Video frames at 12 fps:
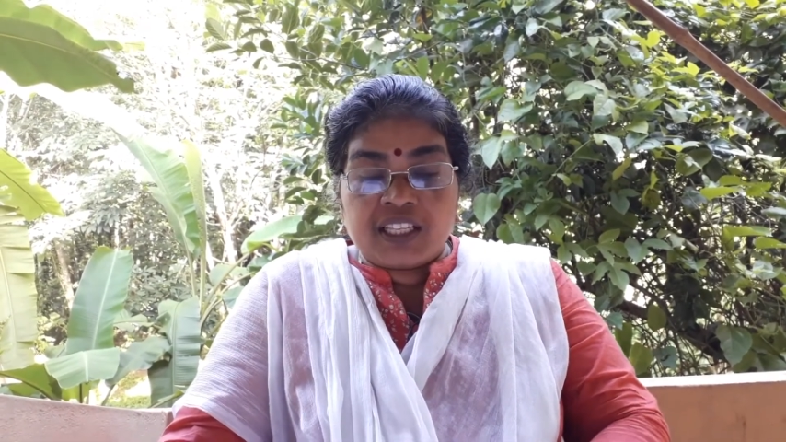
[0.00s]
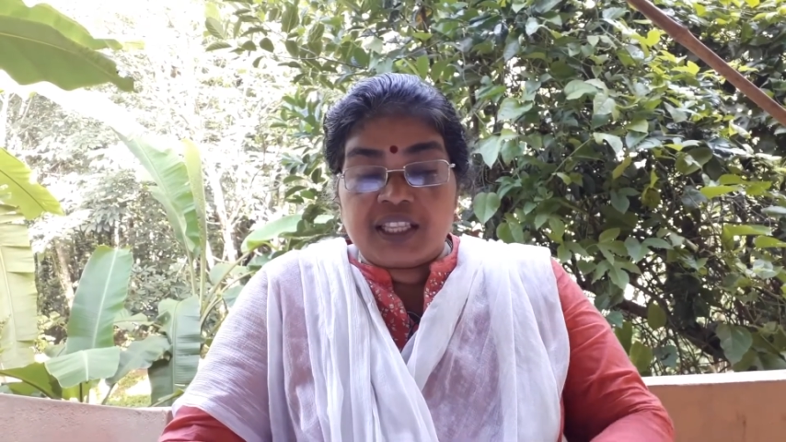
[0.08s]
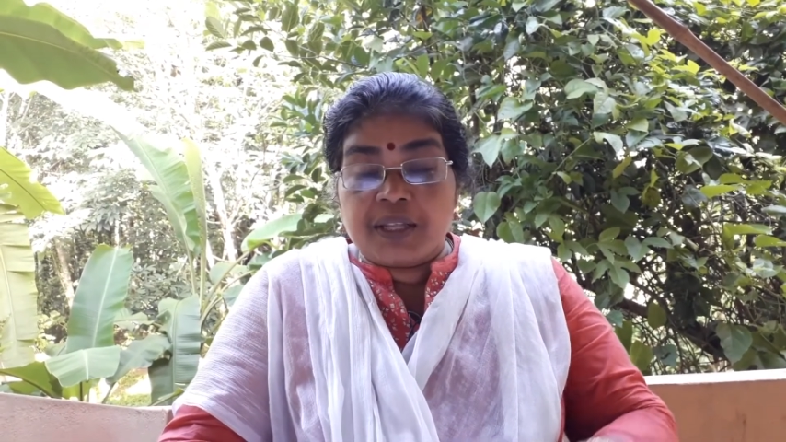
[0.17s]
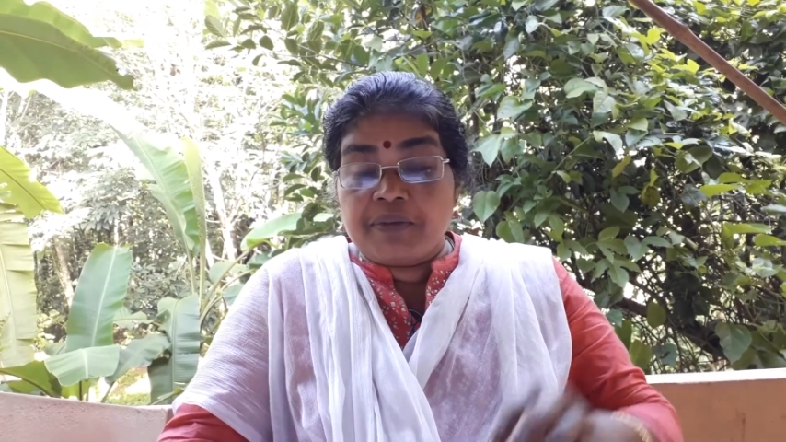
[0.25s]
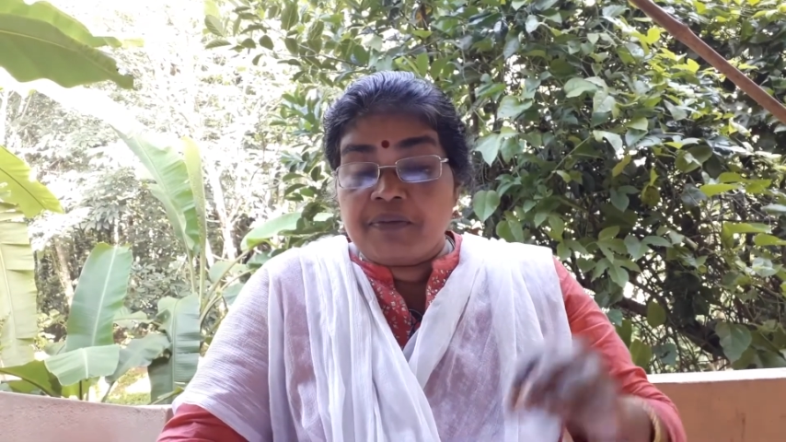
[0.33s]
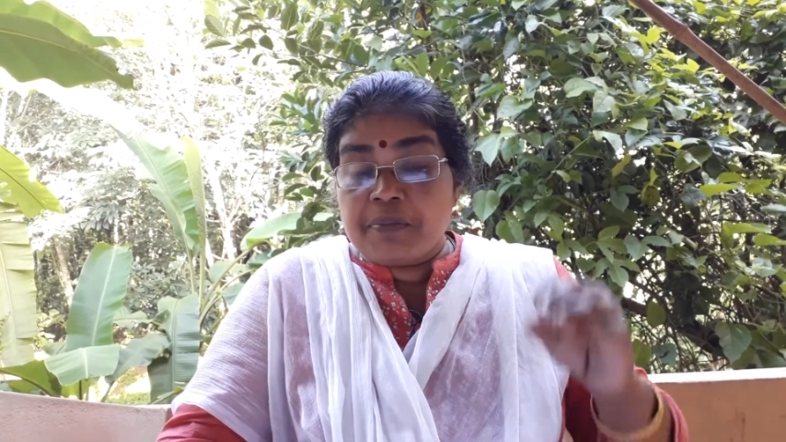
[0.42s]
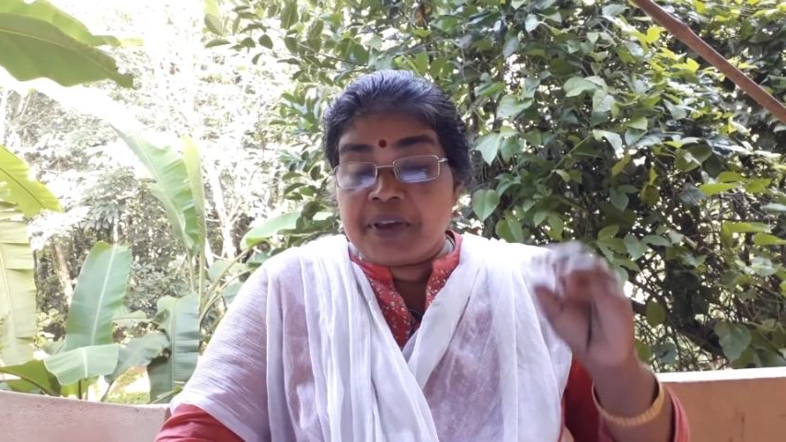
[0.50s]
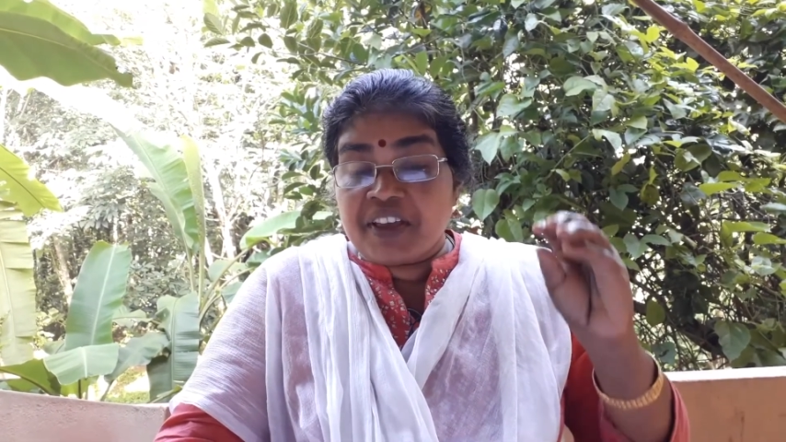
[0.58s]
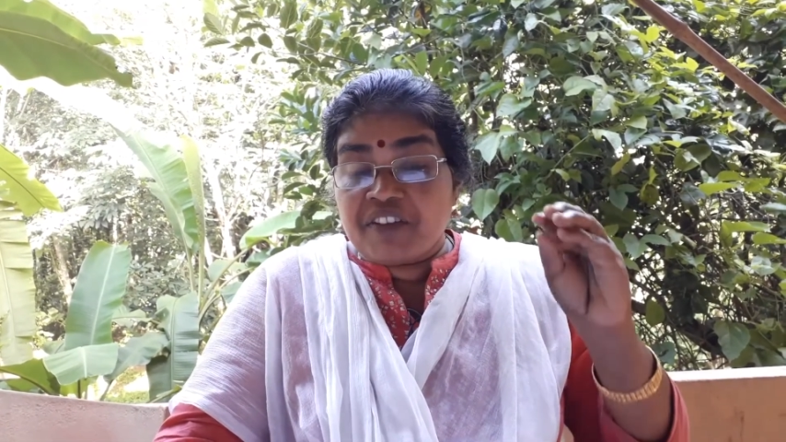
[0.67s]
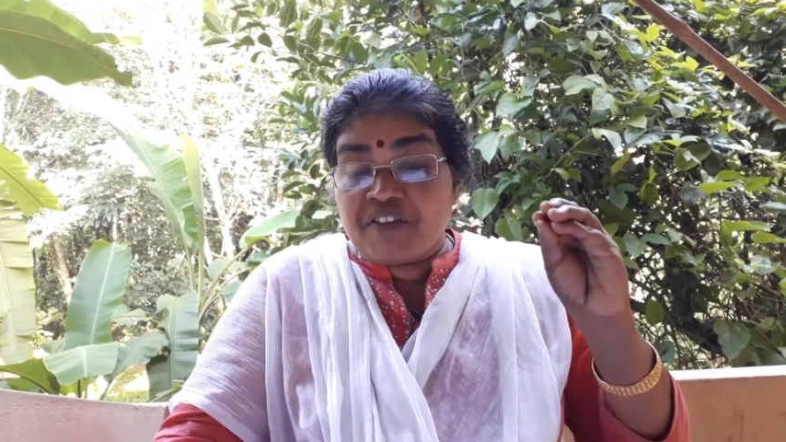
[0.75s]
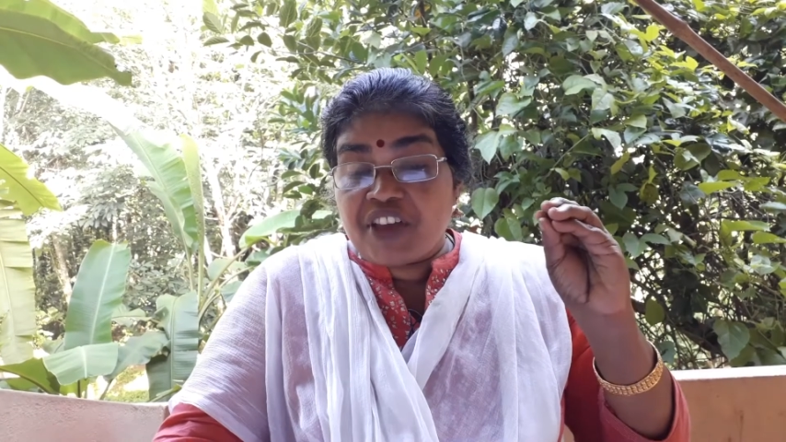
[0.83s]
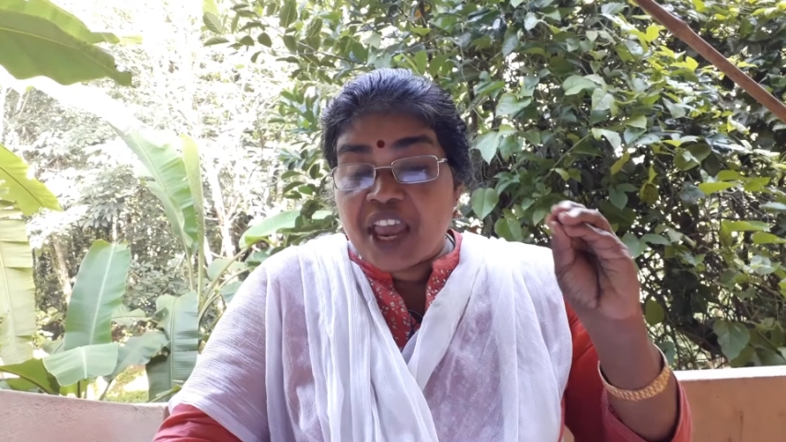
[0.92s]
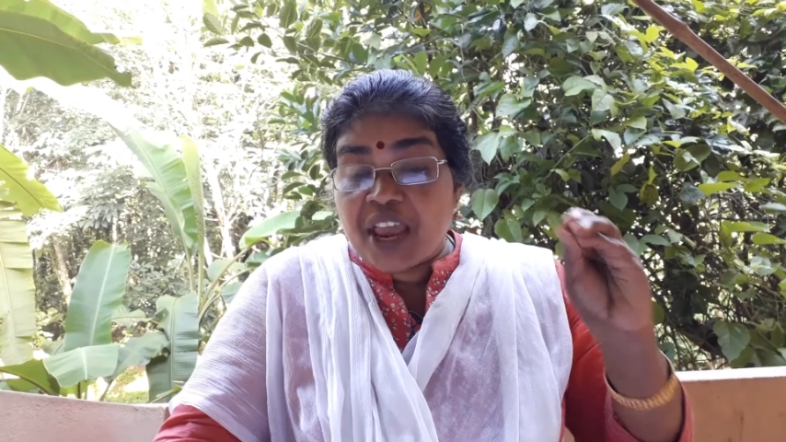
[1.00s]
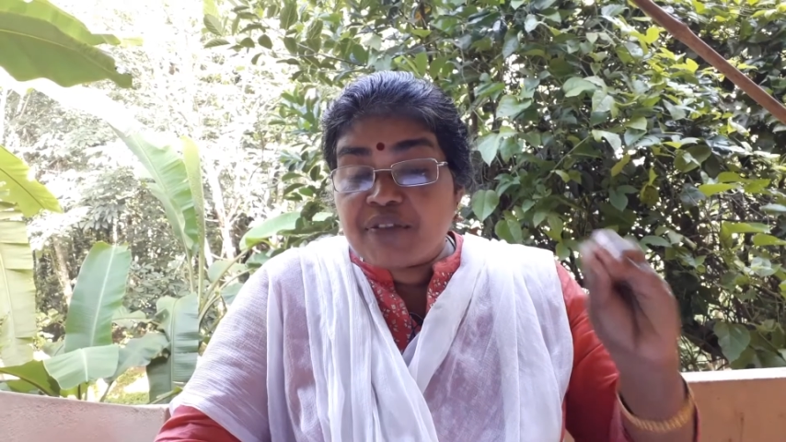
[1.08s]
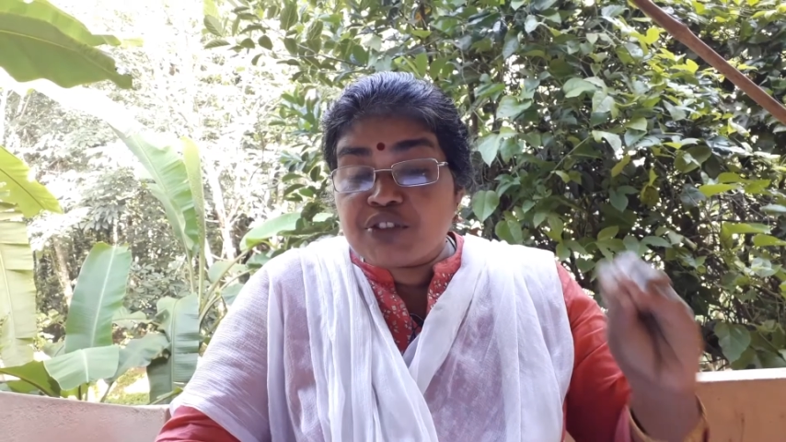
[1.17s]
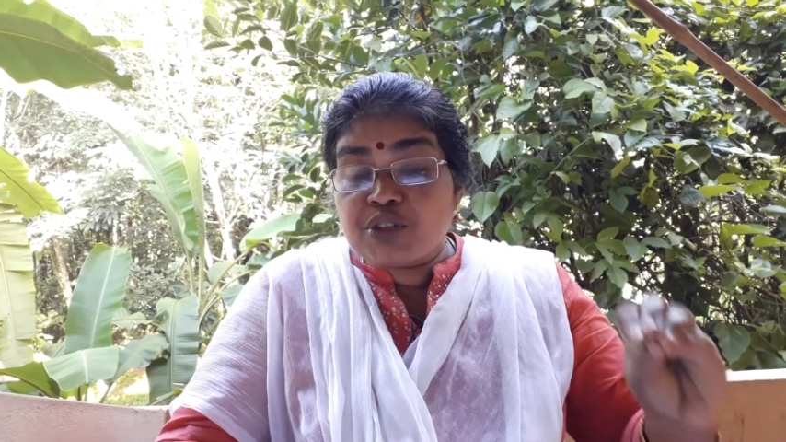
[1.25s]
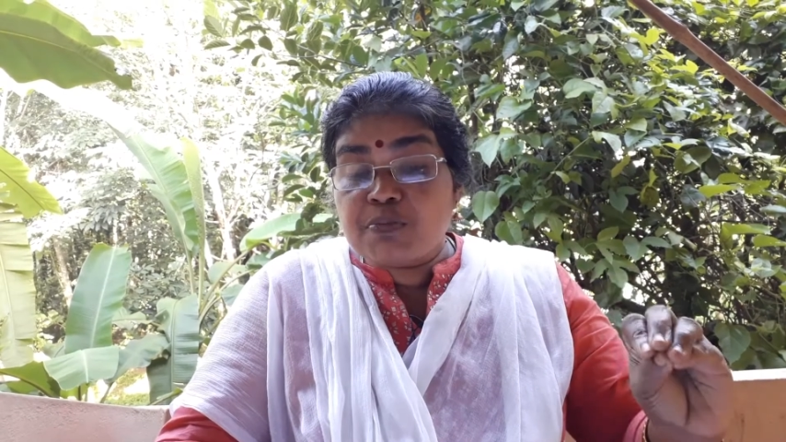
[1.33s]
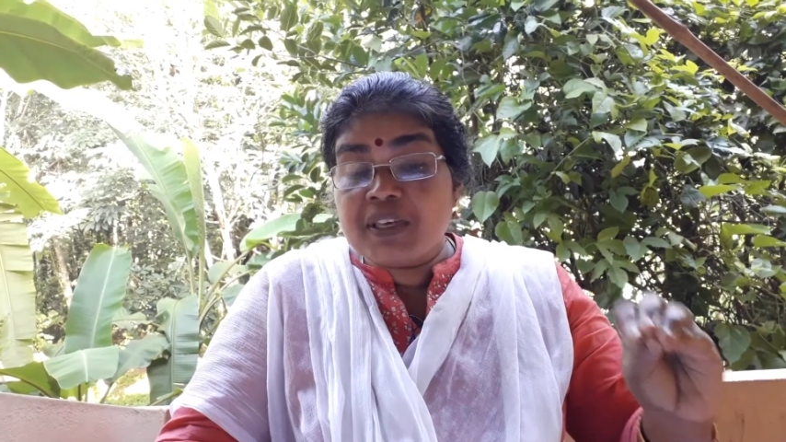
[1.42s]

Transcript: The waves